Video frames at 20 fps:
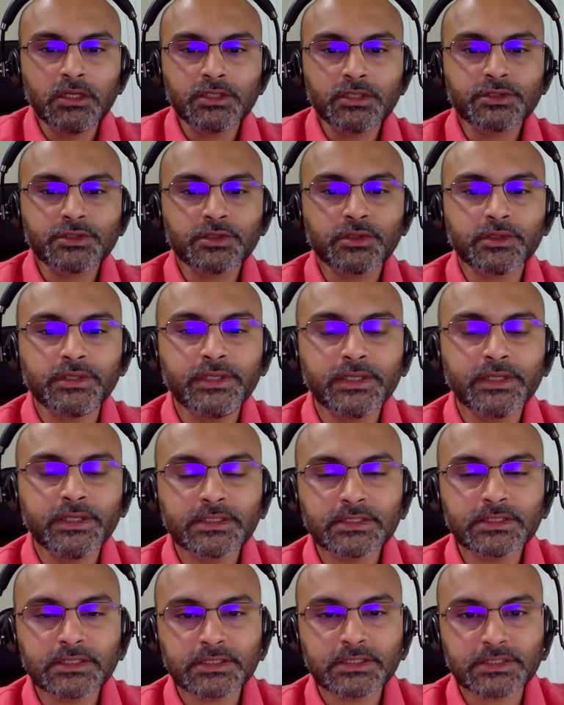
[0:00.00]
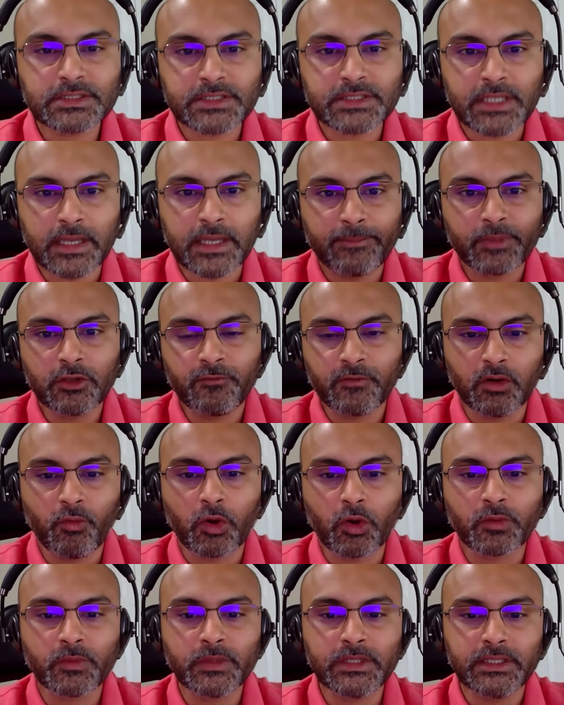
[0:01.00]
So here's a sample of
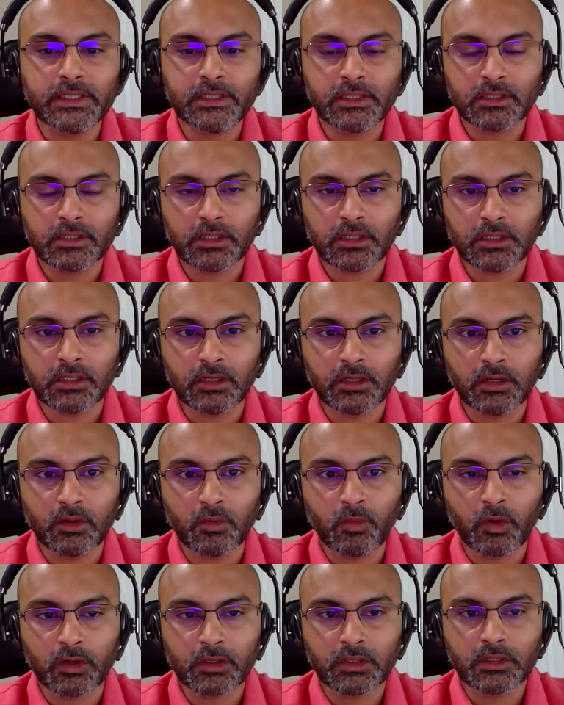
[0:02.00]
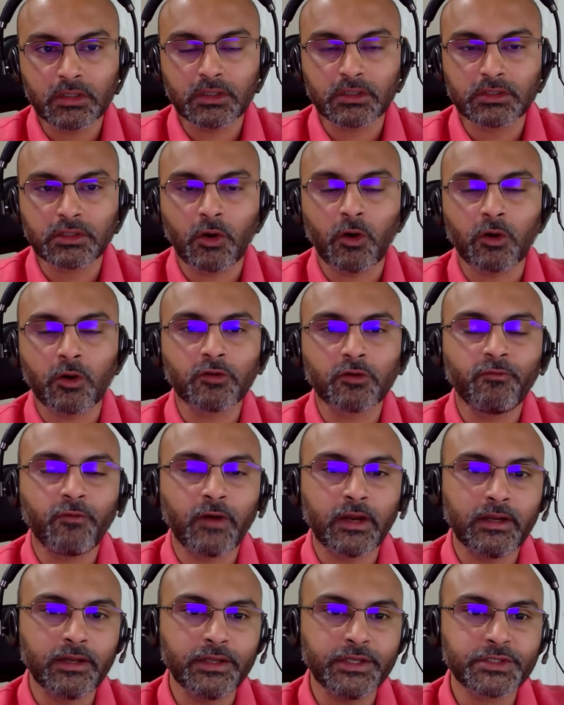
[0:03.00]
what the auto
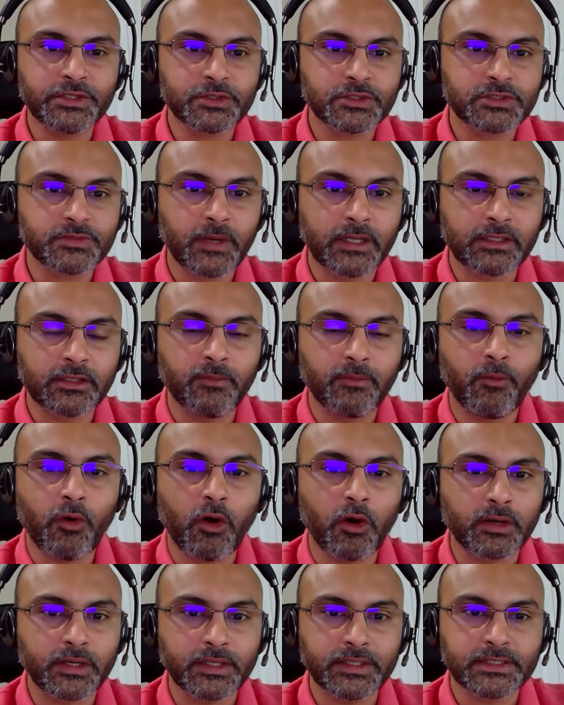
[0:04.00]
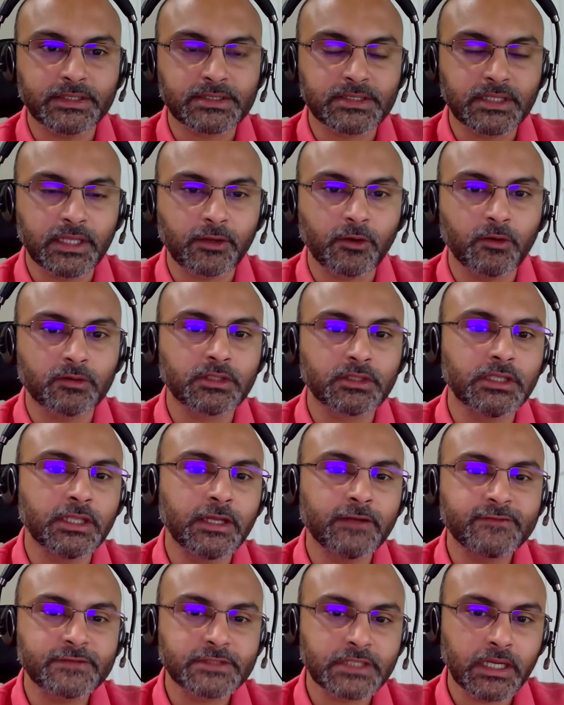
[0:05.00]
file issues by the bot is. Like on the
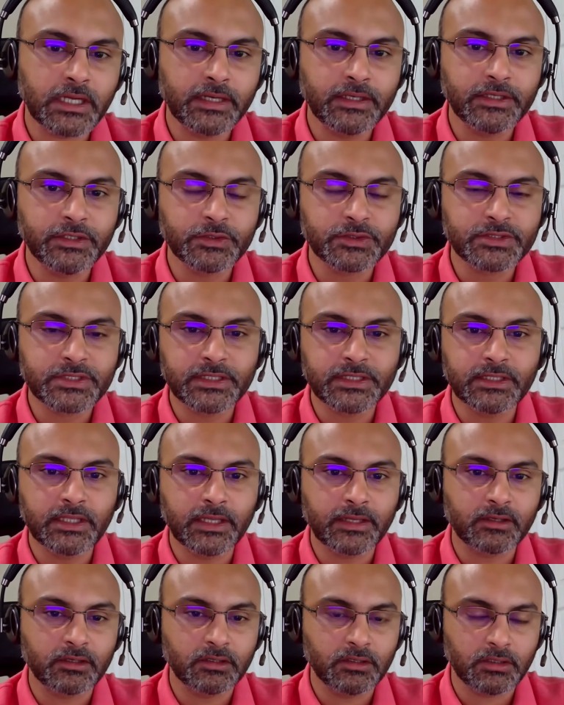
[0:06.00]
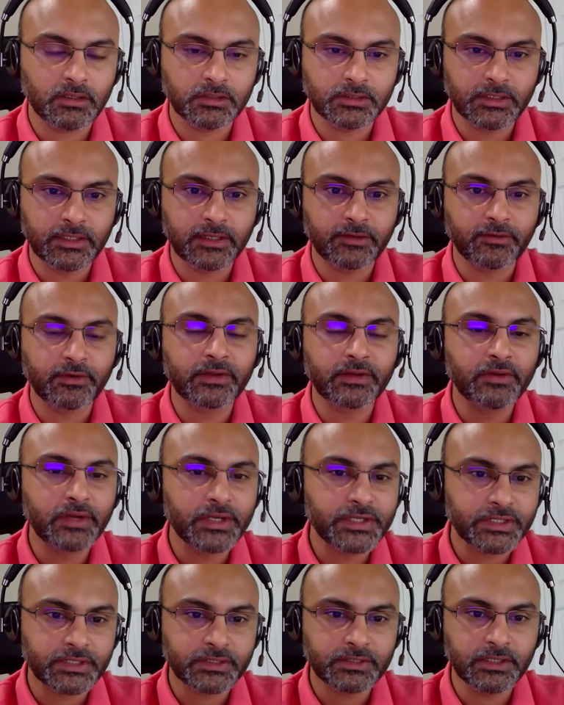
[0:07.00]
left side, you see like there are
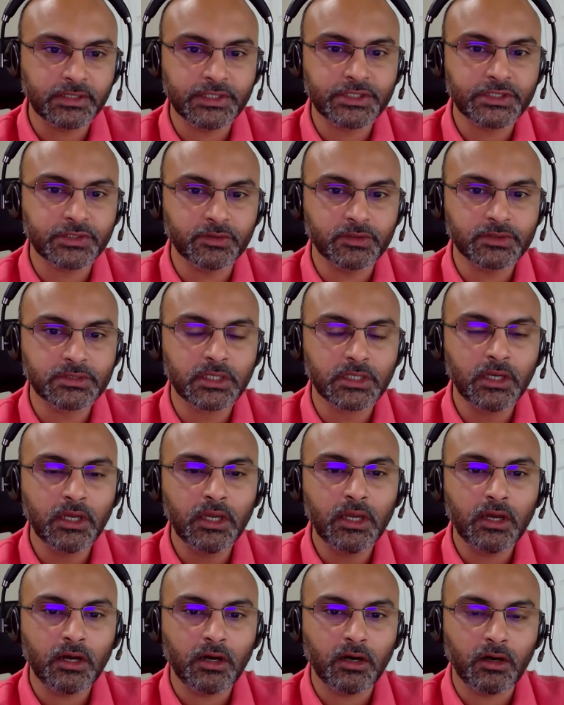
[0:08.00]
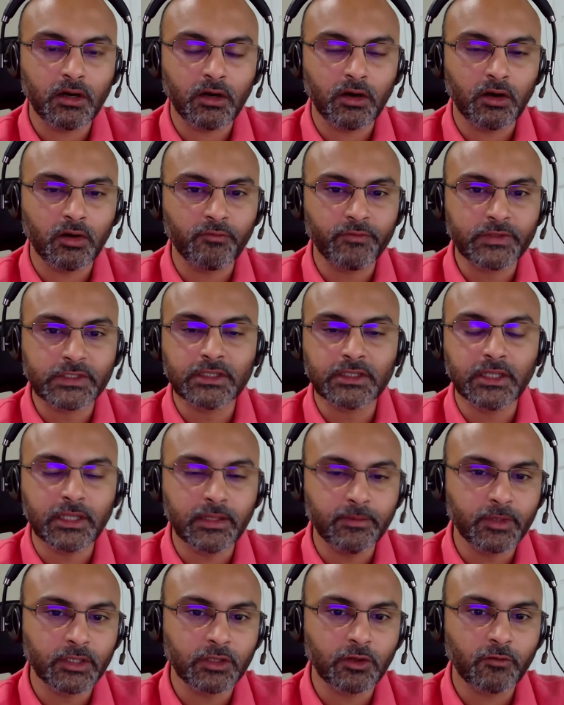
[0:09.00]
regression issues with the
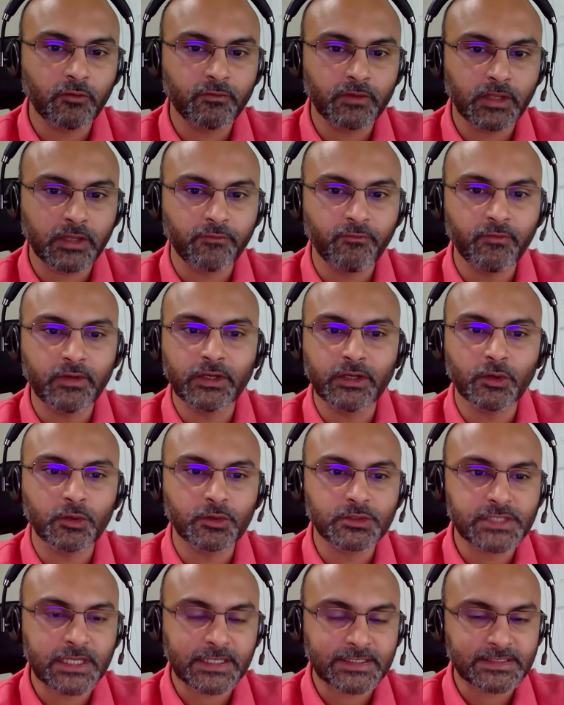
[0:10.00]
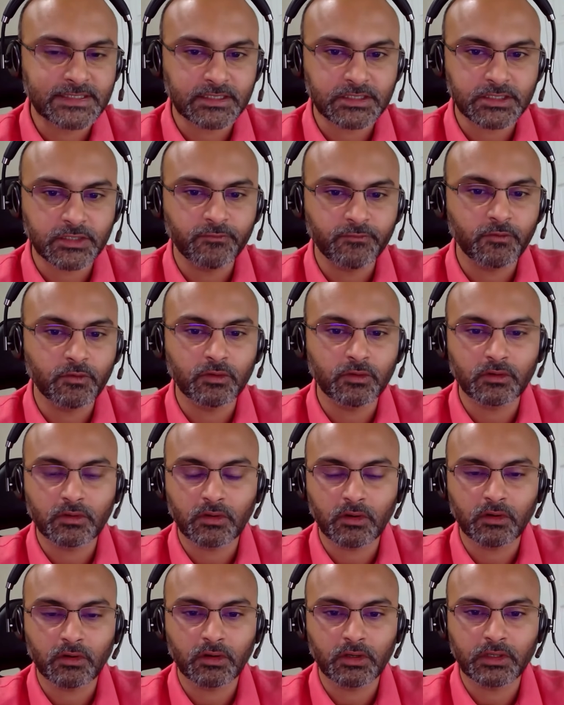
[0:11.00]
label of like Windows
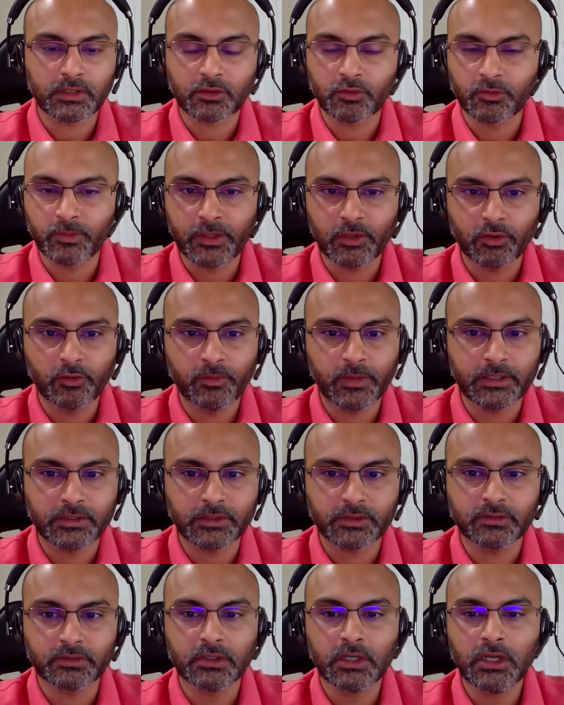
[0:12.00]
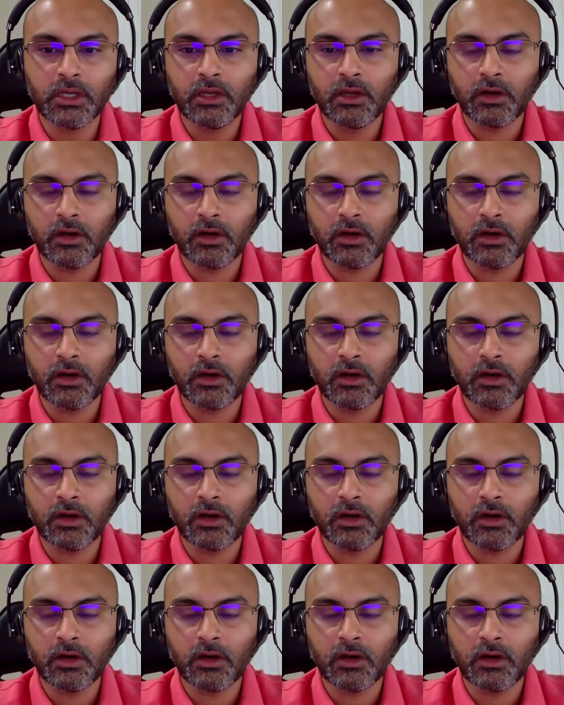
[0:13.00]
x64 or it could be Ubuntu.